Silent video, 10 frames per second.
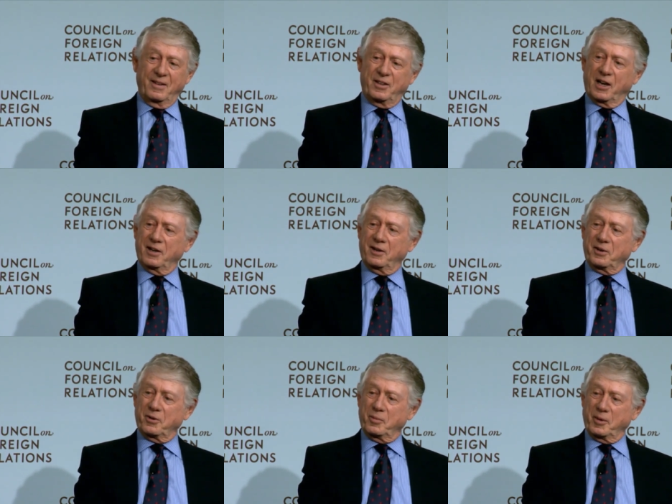Kyle, do
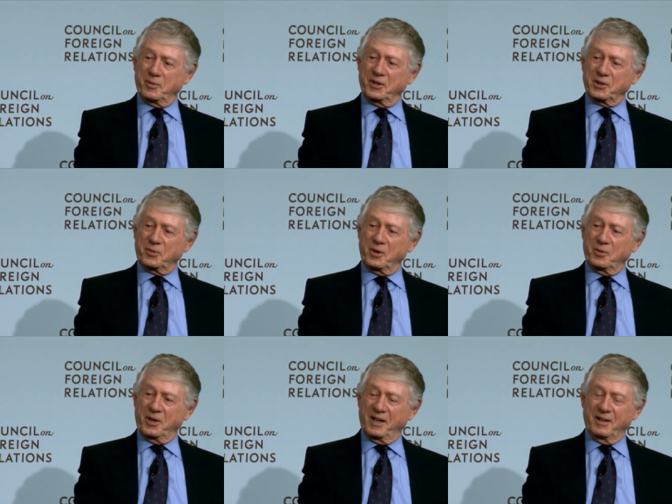you remember this one?
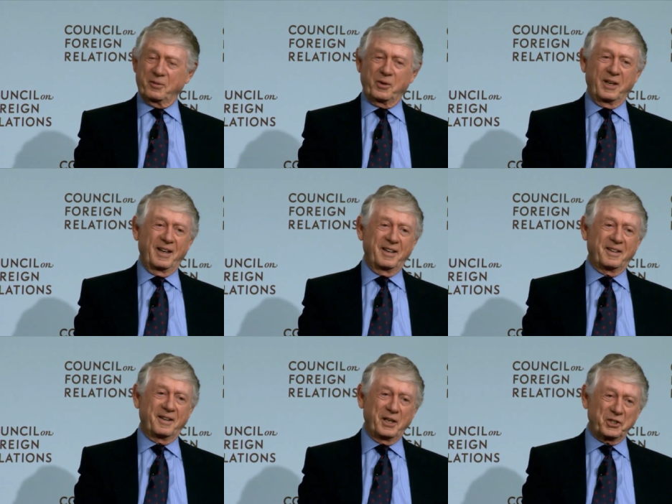We had, we had
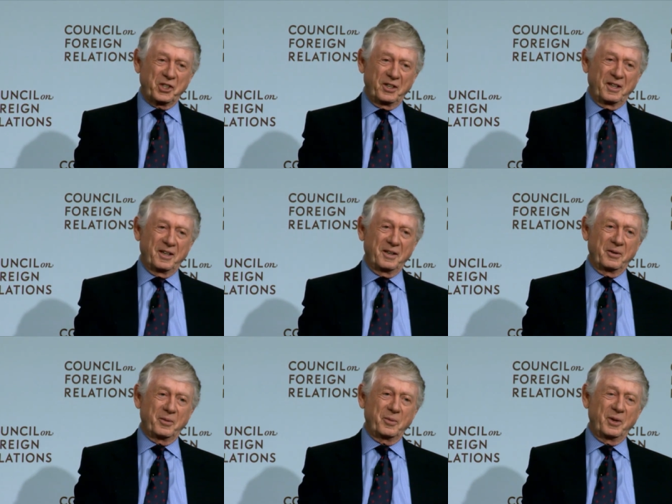Nixon on,
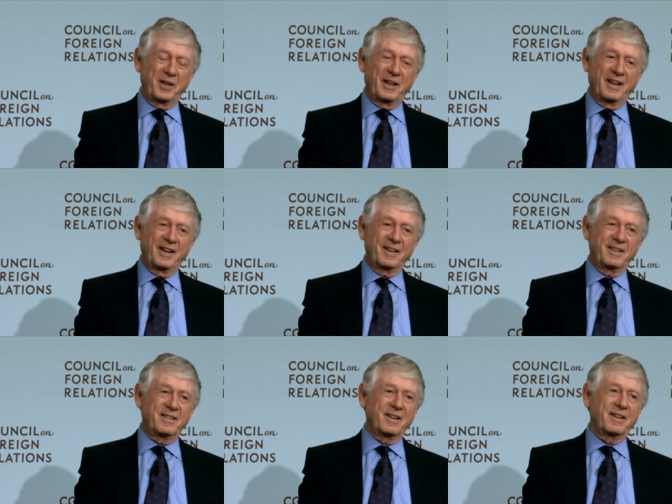and we had,
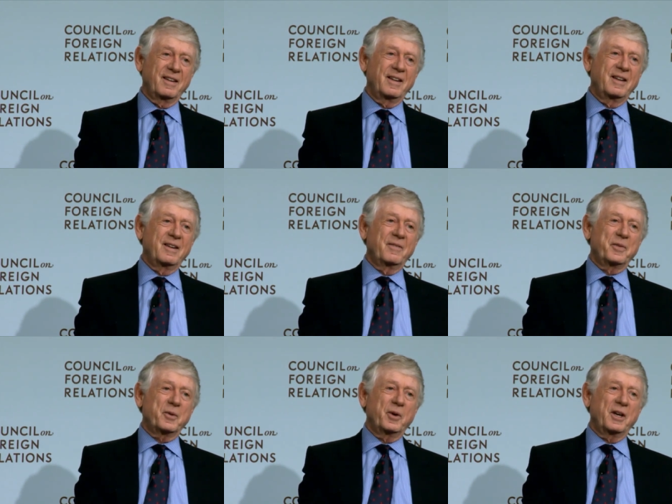uh,
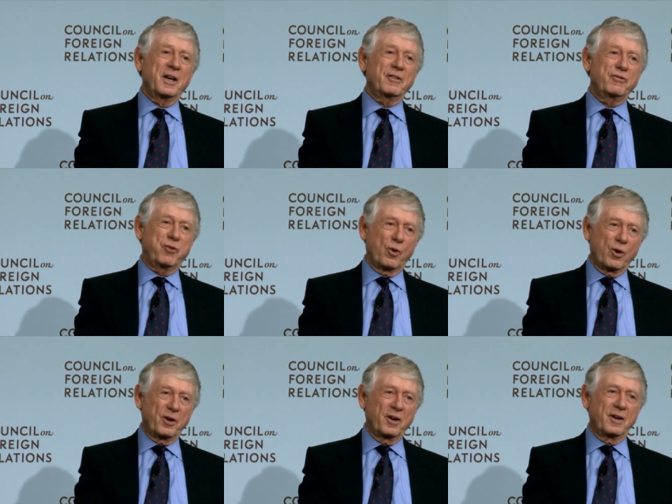we had
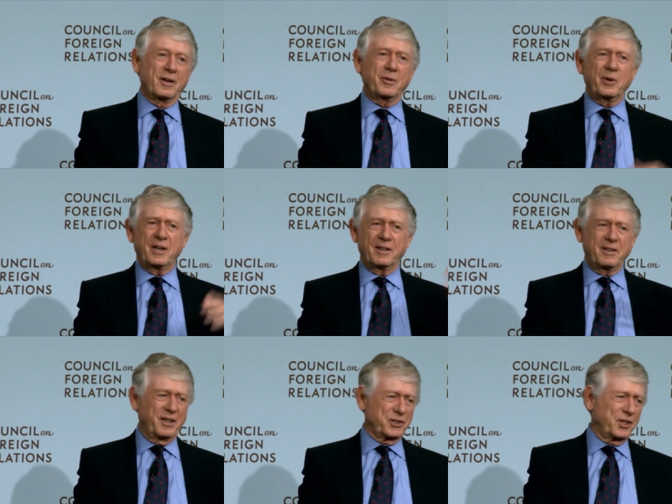Ford on, and we had
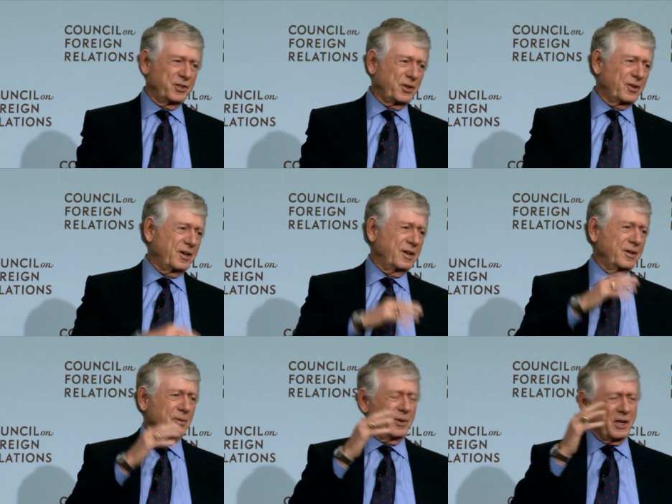Kissinger on,
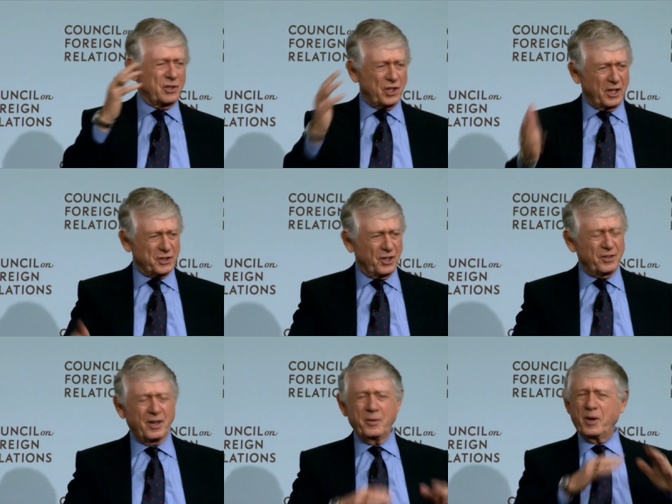and we had
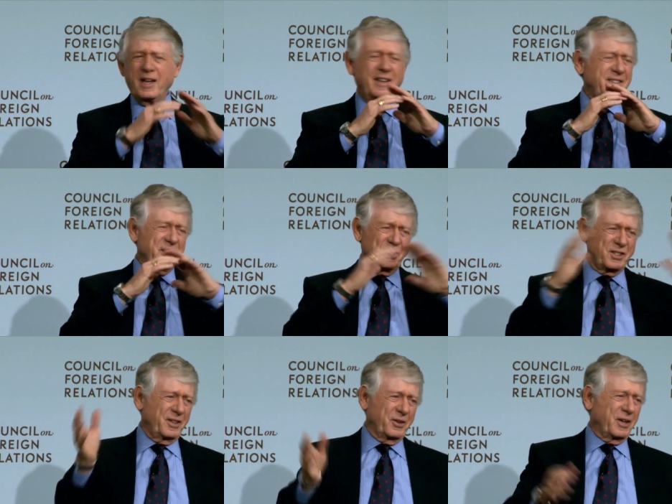Schlesinger, and we had just,
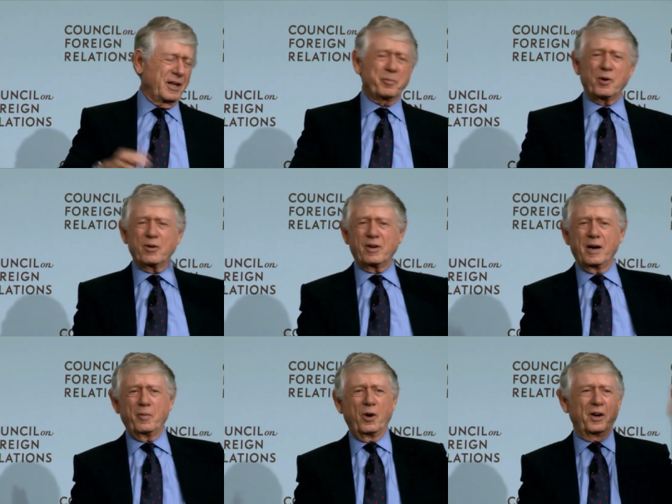you know, and the
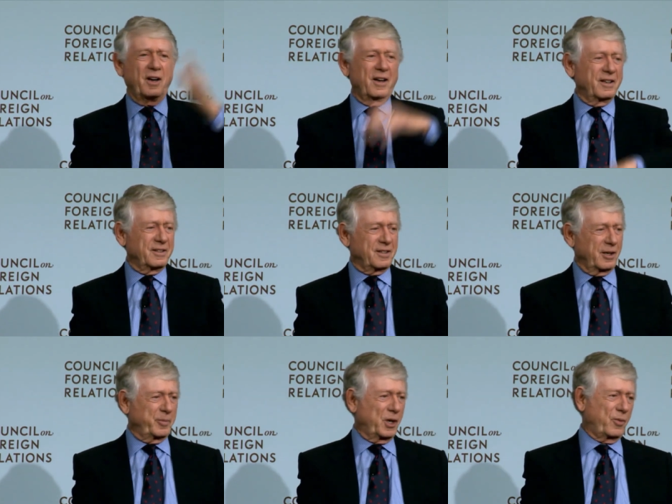program went on until
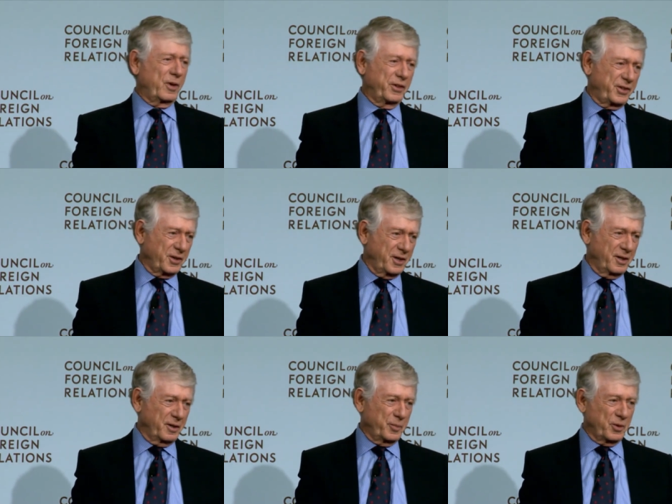about 1.30
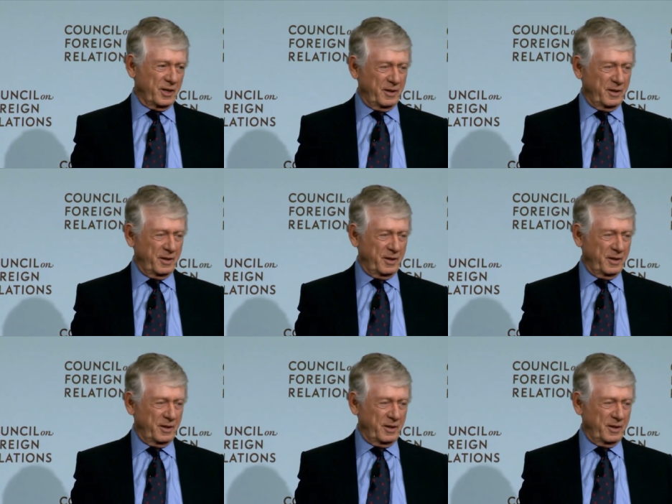in the morning.